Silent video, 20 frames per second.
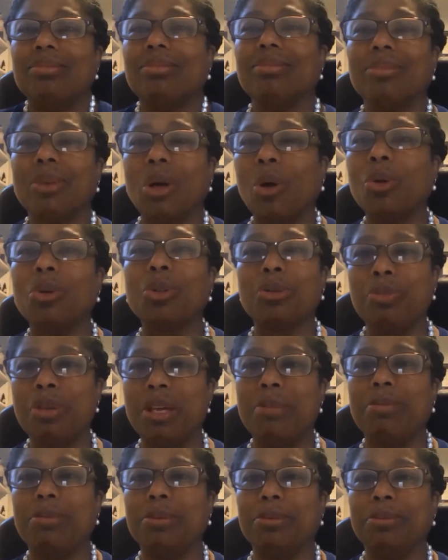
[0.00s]
older
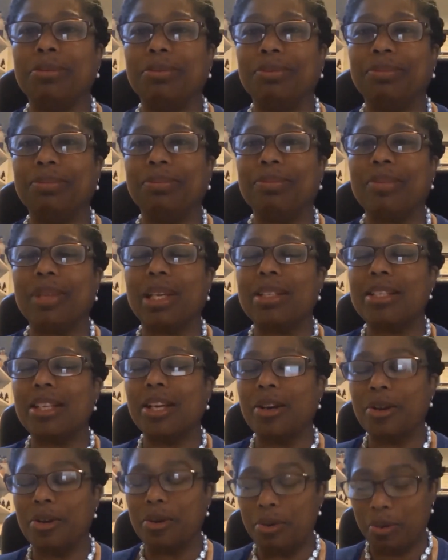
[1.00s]
people.
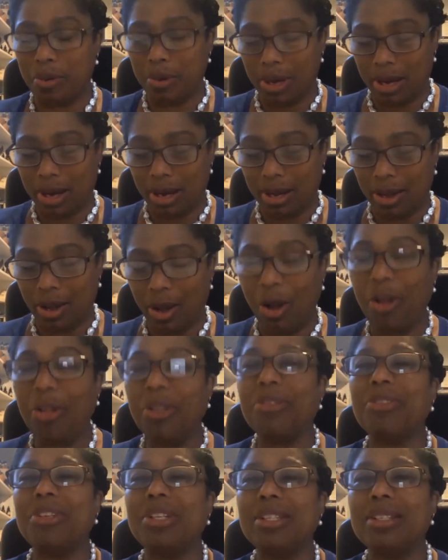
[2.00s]
So all
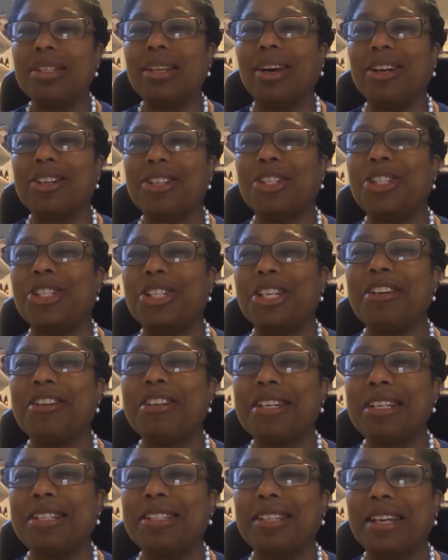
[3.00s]
of these
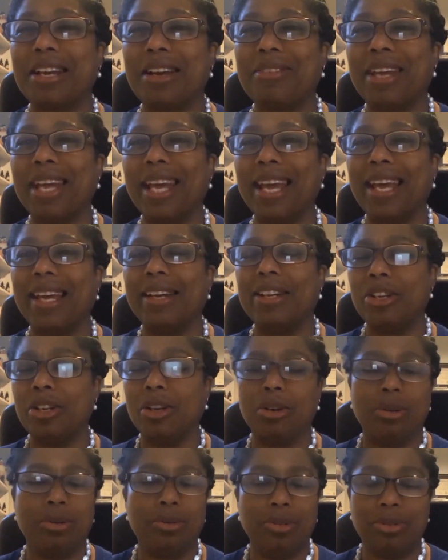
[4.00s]
octogenarians that I've had,
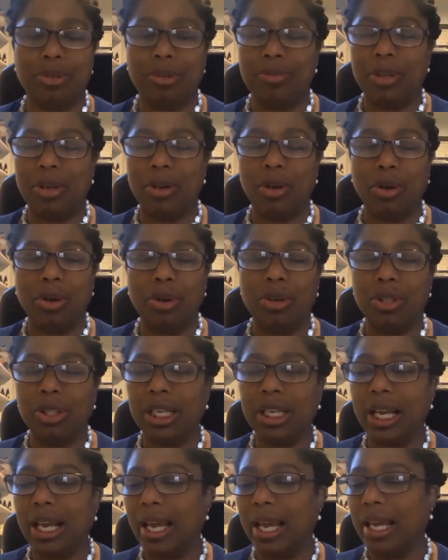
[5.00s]
from their
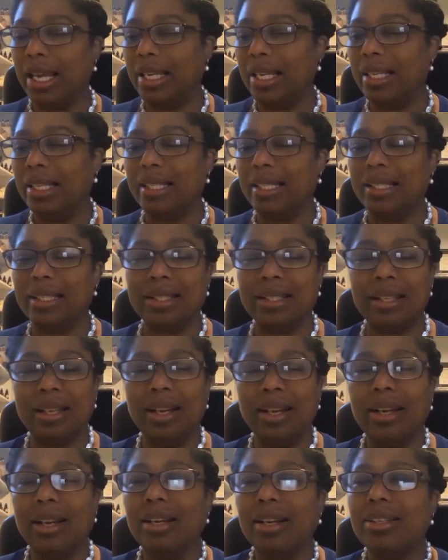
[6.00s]
early 80s
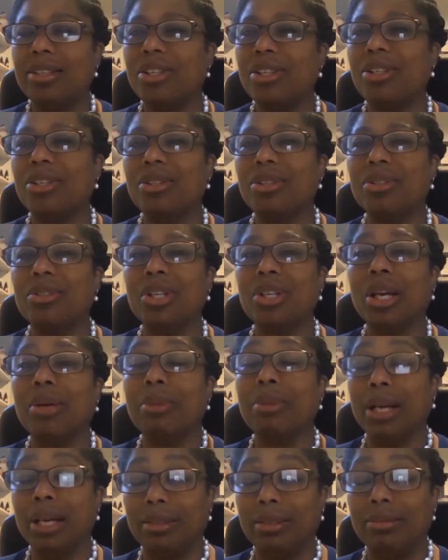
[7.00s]
to
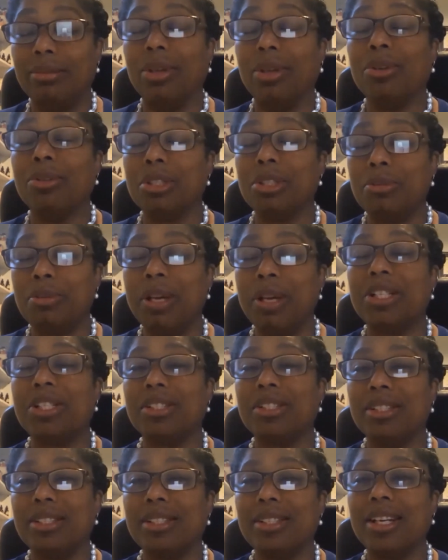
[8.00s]
my oldest
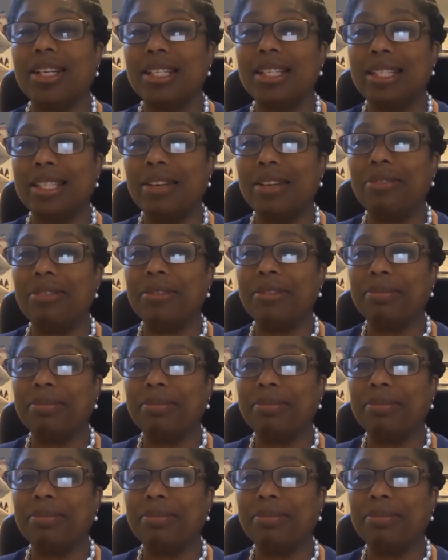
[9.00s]
patient is 97.